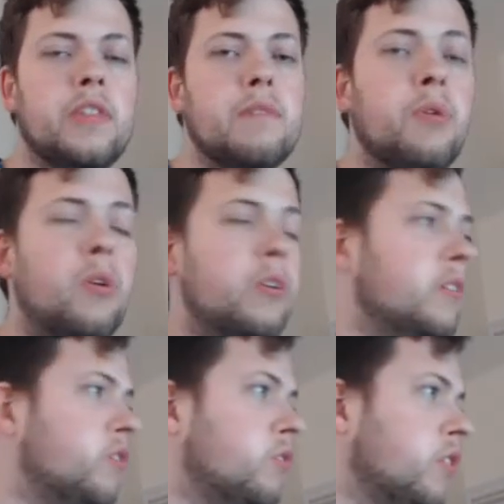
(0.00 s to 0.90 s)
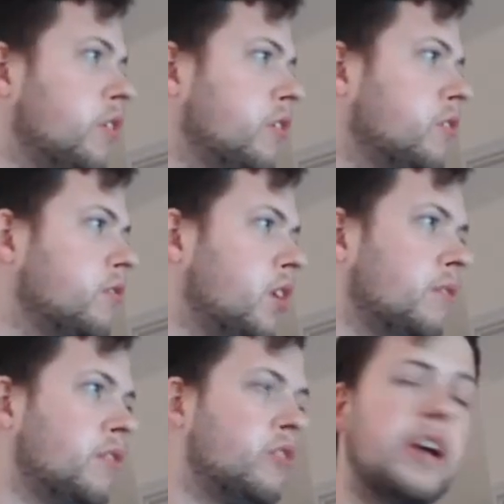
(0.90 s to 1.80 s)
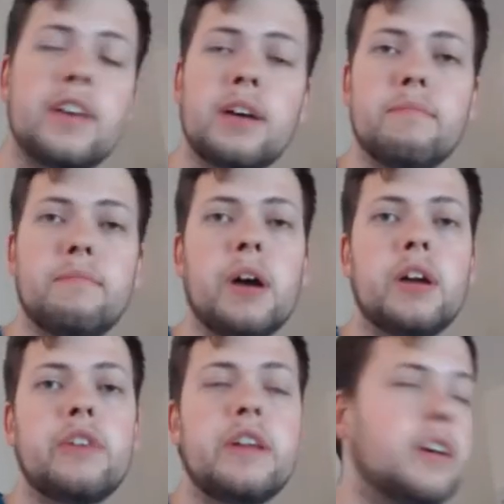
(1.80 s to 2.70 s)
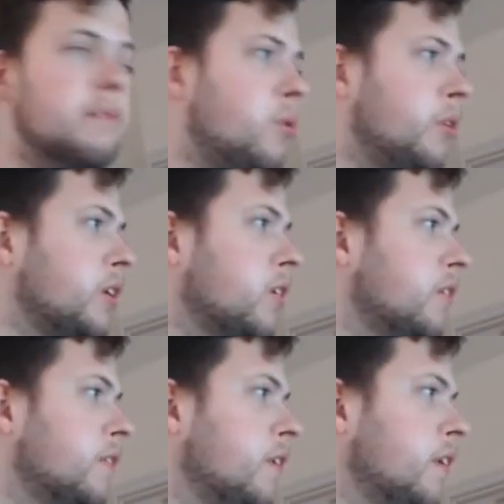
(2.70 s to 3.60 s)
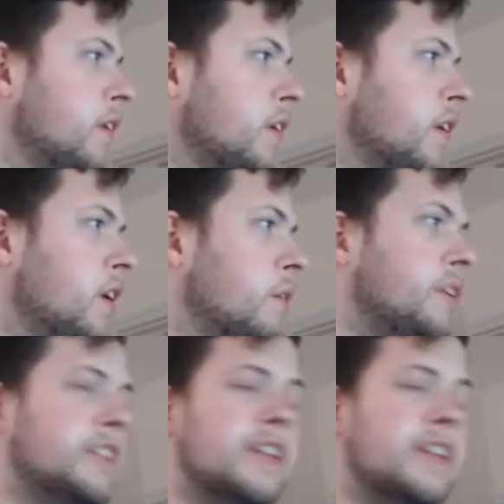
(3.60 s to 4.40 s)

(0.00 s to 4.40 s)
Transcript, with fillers: the poly, um, creating a, by creating a polygon, which is